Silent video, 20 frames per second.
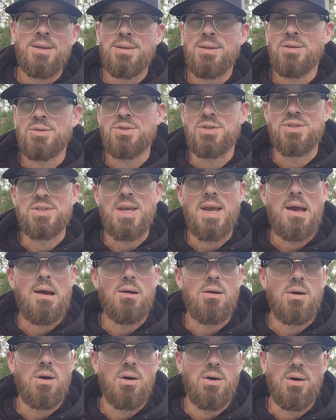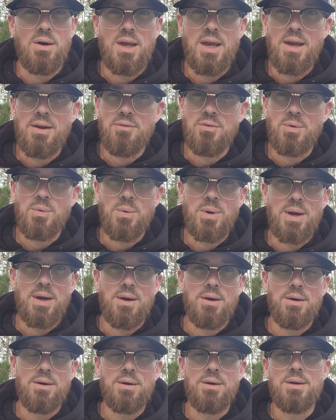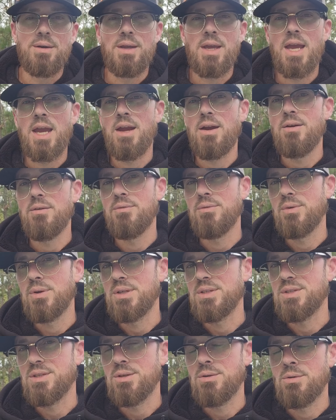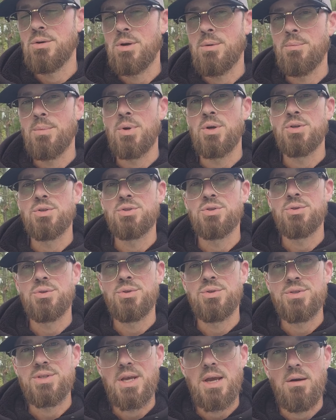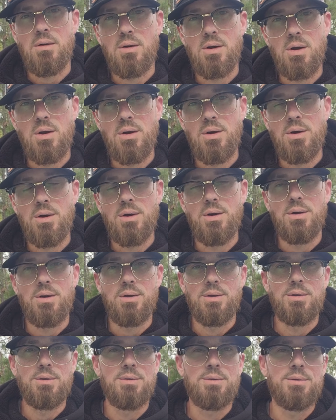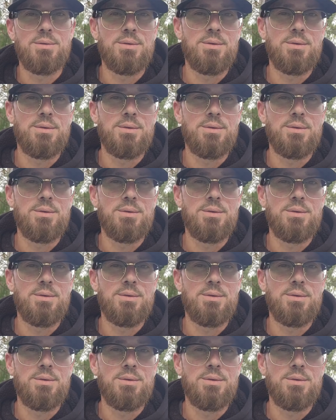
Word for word: there's just alcohol everywhere. Every single commercial is alcohol.